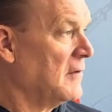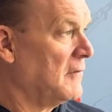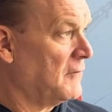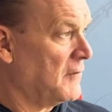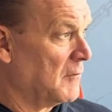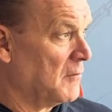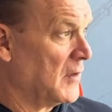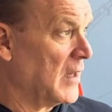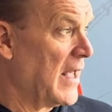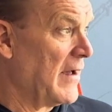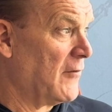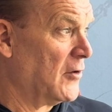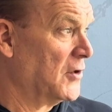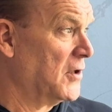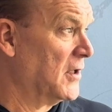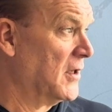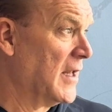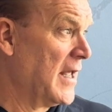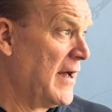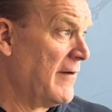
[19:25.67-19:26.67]
from level
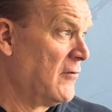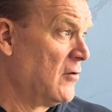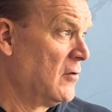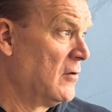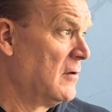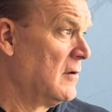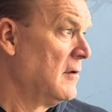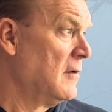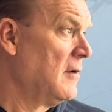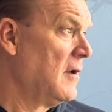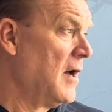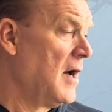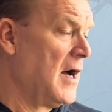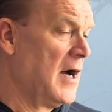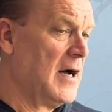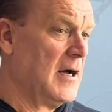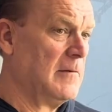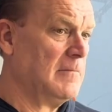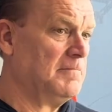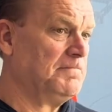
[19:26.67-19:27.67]
to
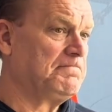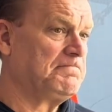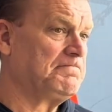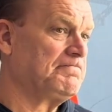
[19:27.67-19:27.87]
level.